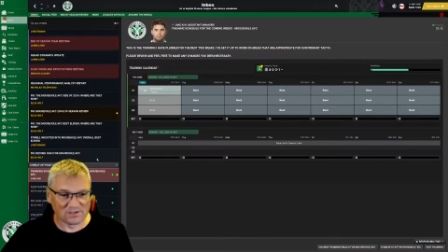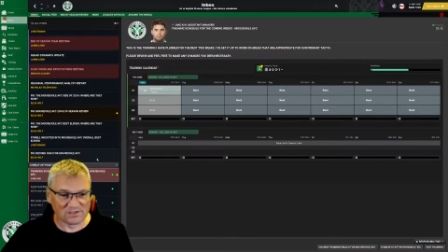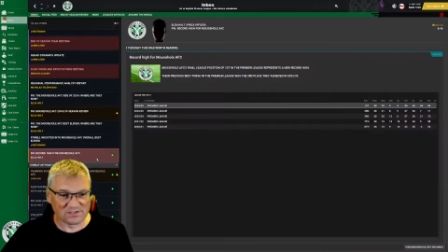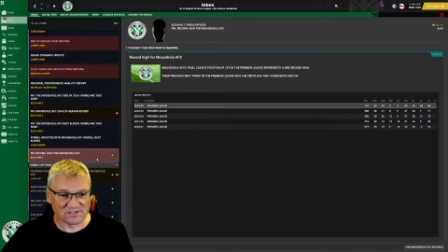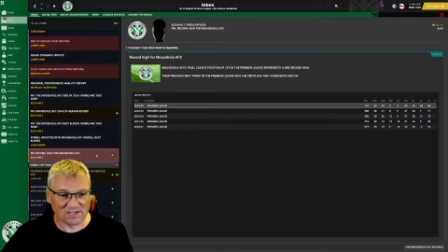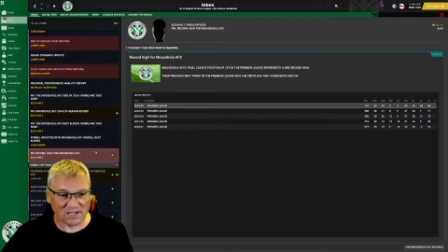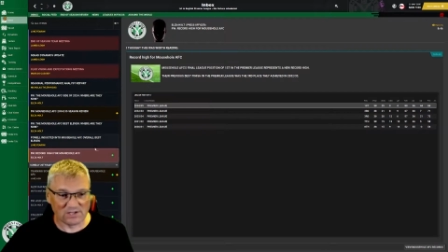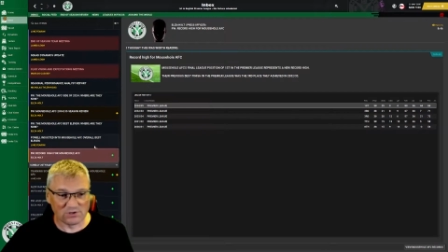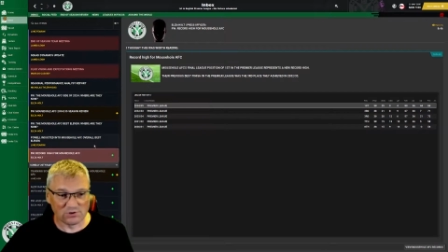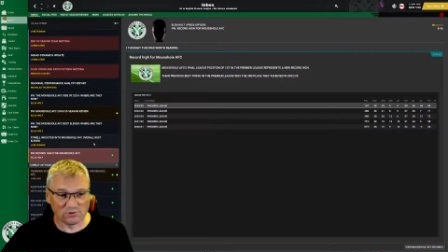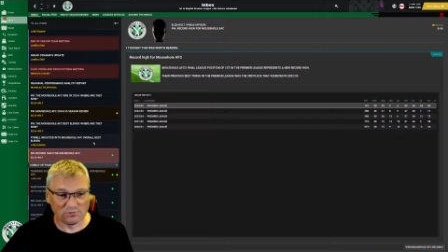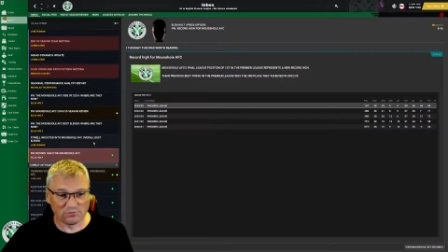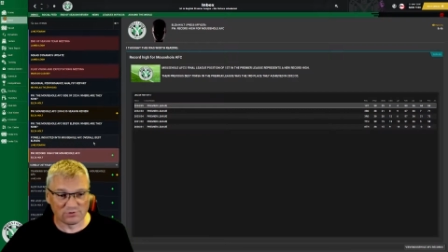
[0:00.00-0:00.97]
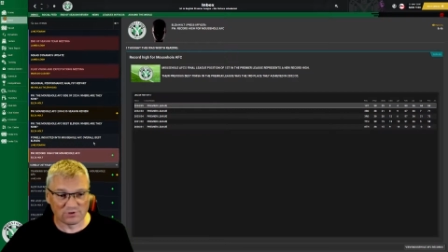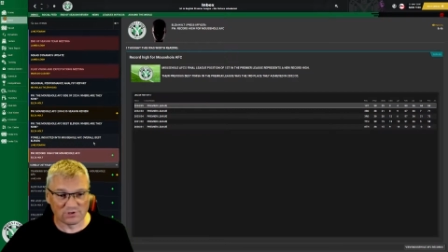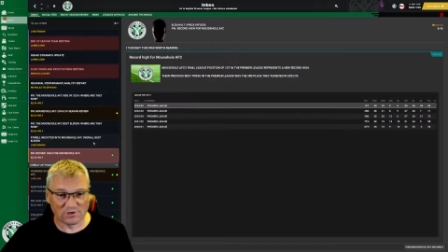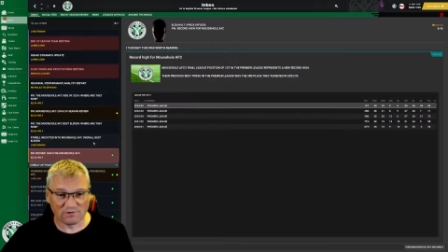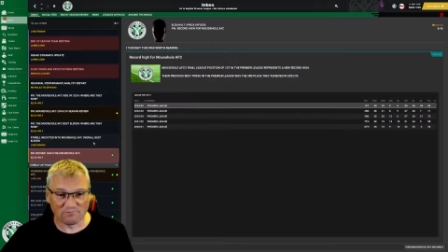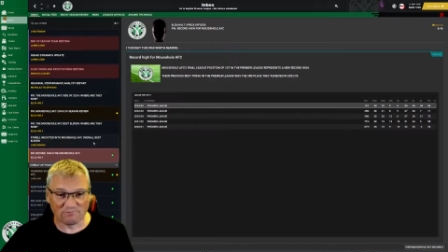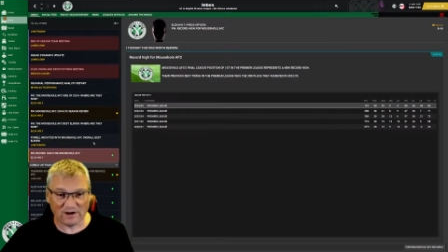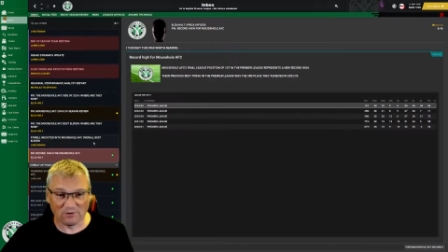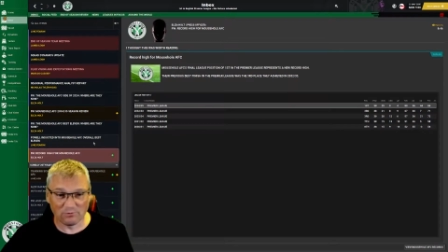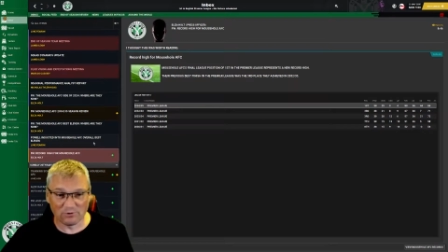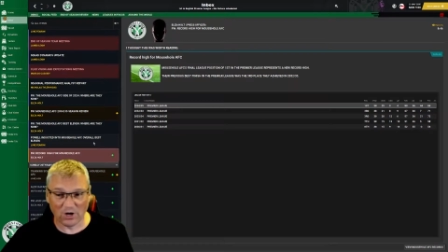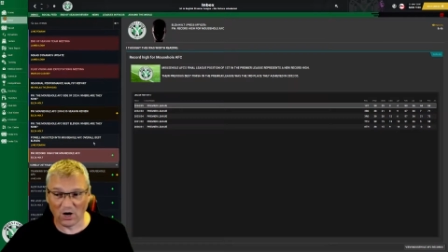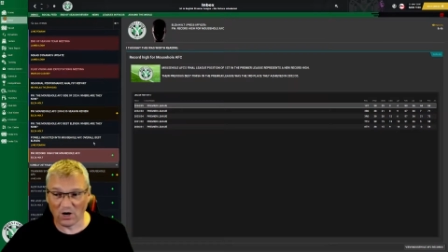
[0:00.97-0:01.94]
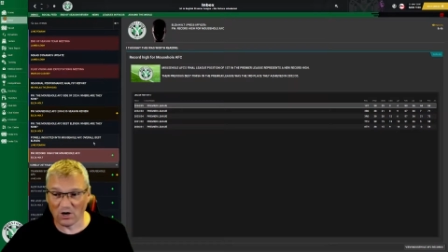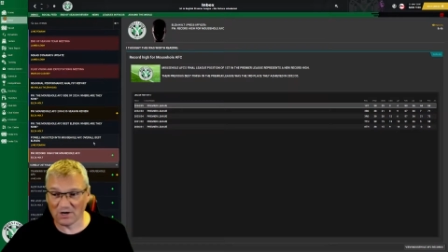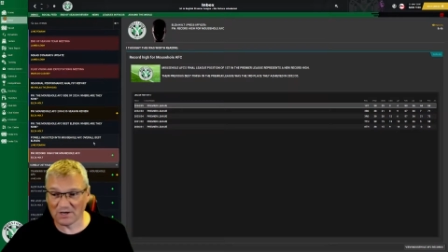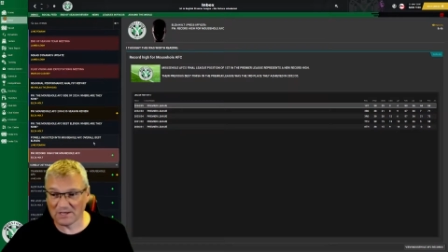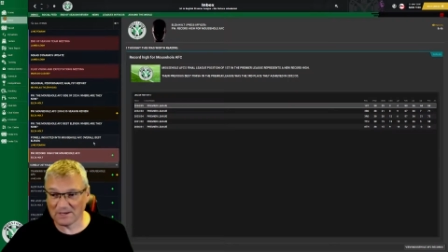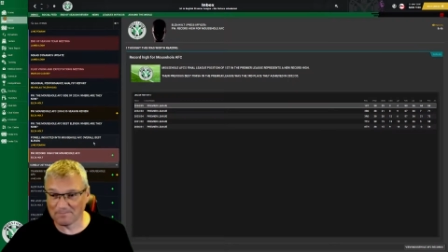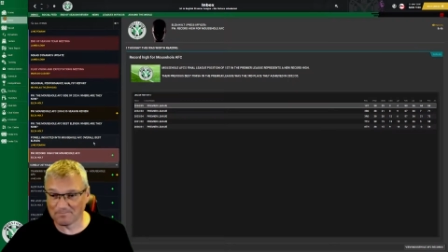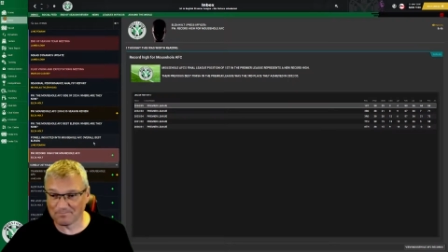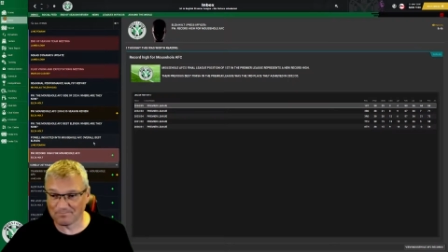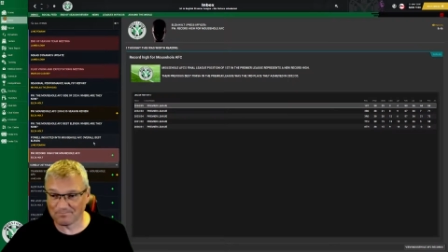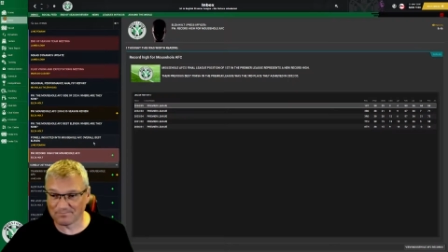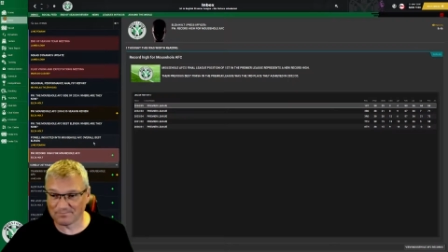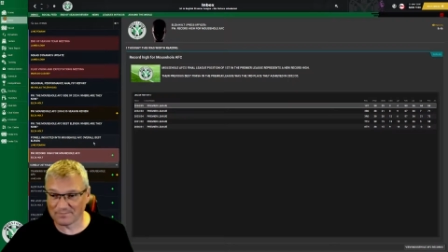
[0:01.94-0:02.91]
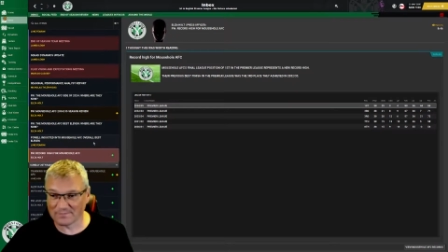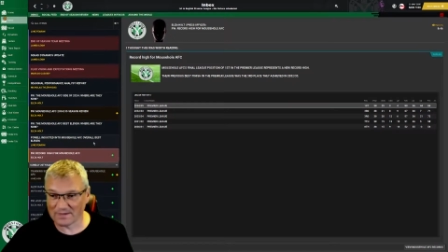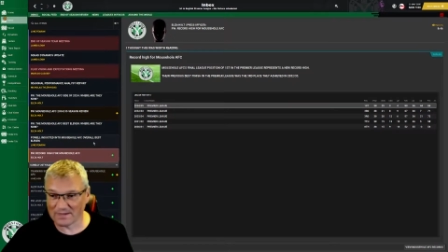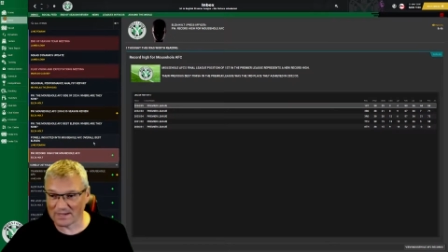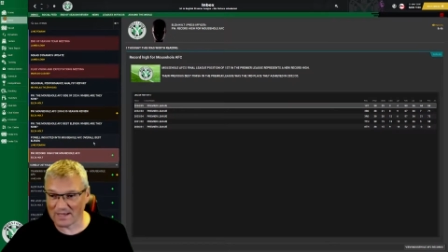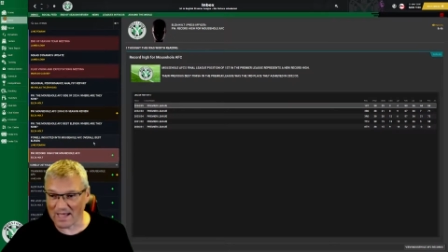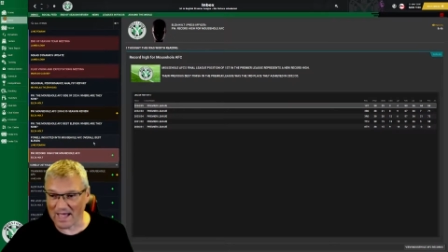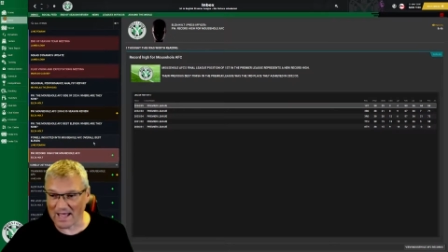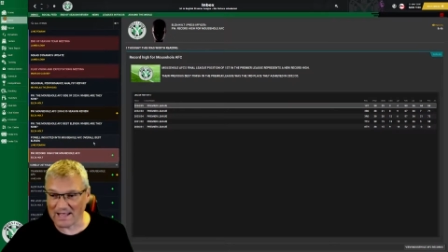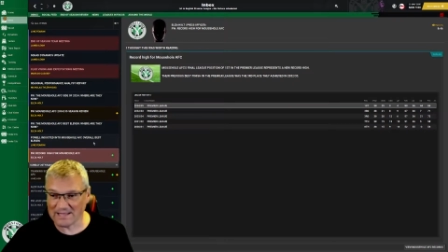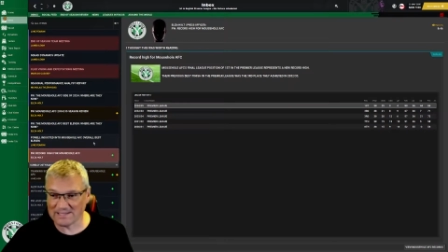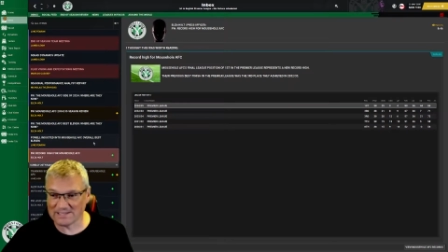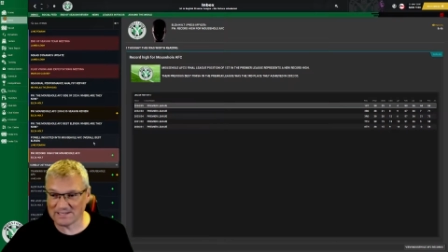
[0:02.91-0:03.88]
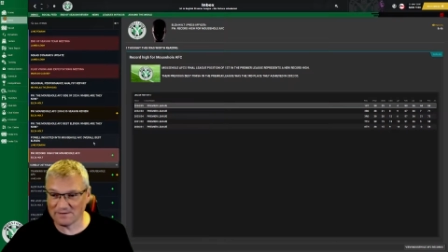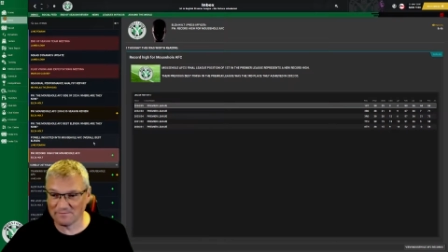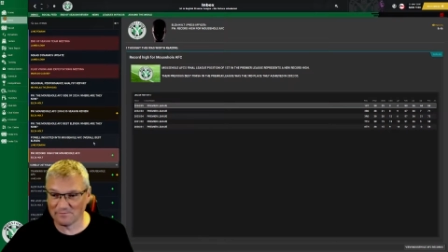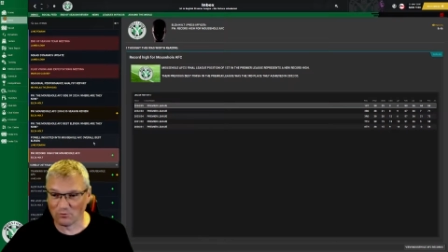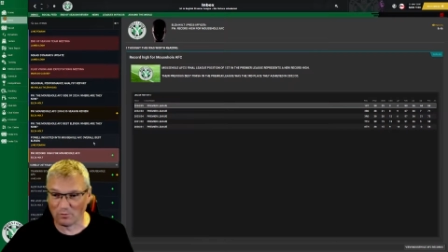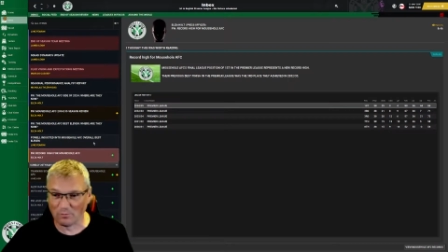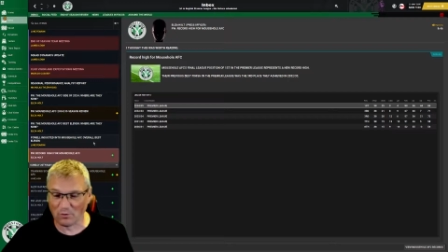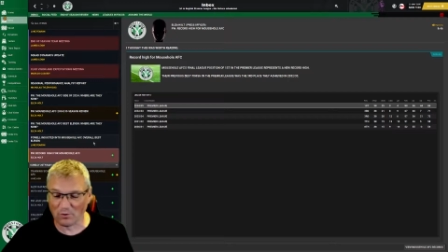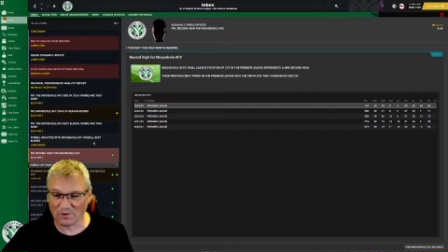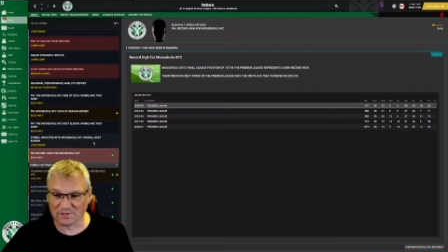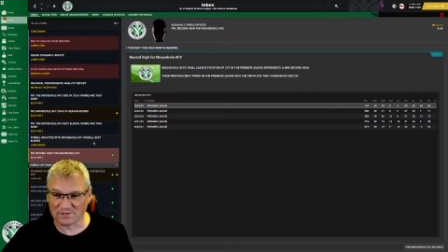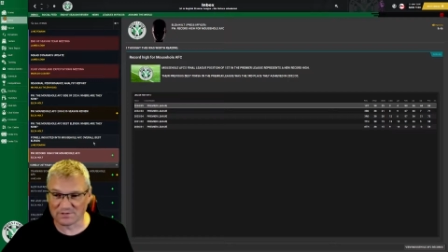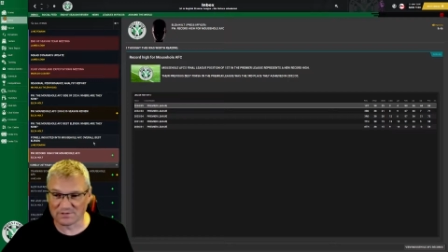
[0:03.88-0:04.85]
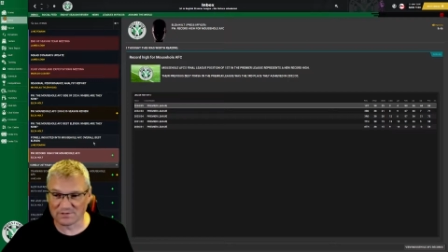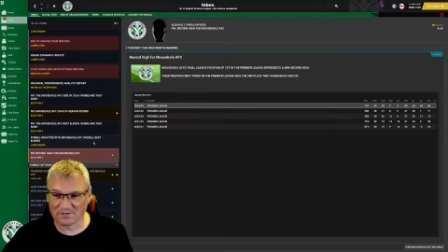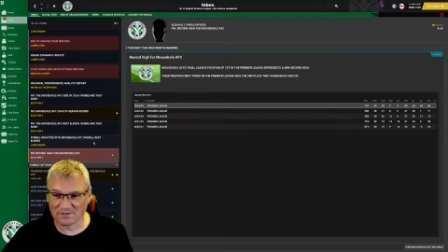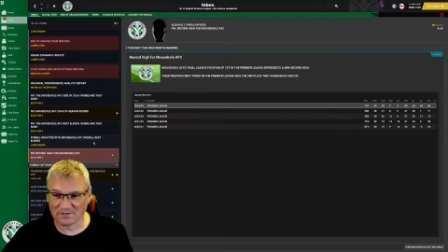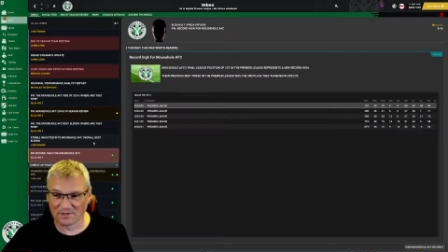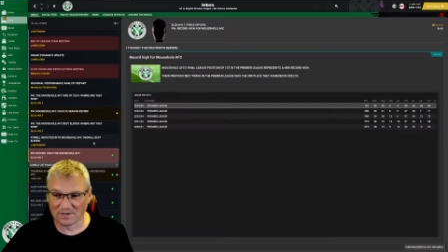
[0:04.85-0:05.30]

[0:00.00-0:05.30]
Schedules, record high 84 points.